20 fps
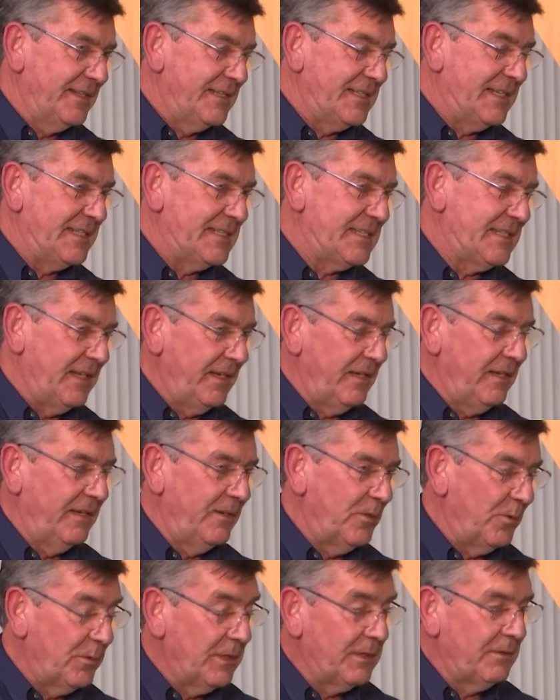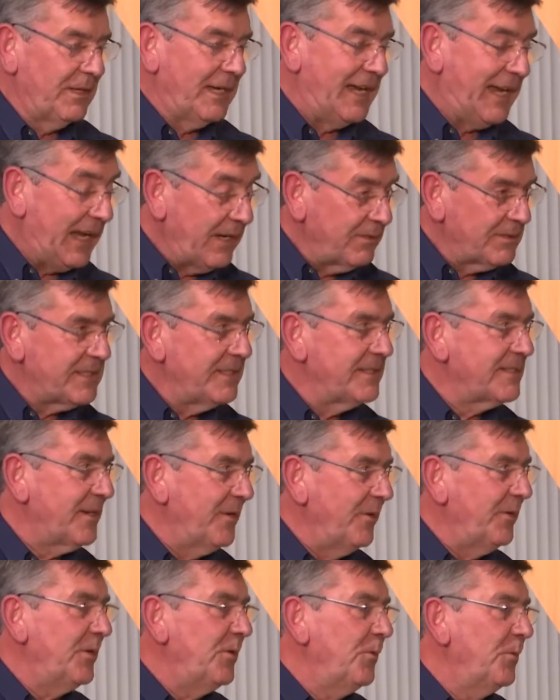testing, how is this
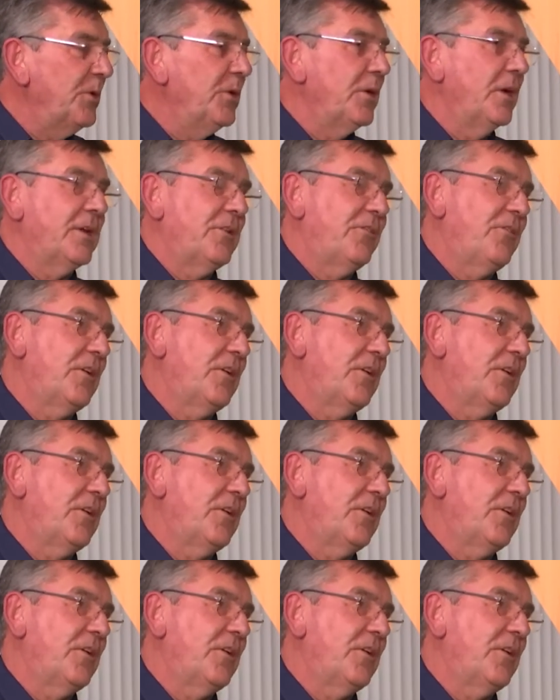going to work?